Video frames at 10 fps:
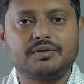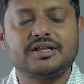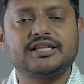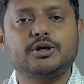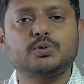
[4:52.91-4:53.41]

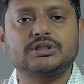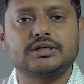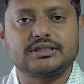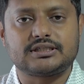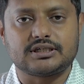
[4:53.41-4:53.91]
but they do
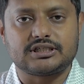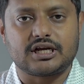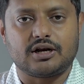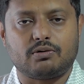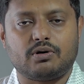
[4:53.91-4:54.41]
certain
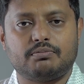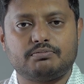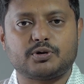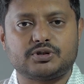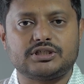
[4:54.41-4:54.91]
surgical
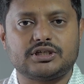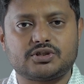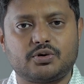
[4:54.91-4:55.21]
procedures.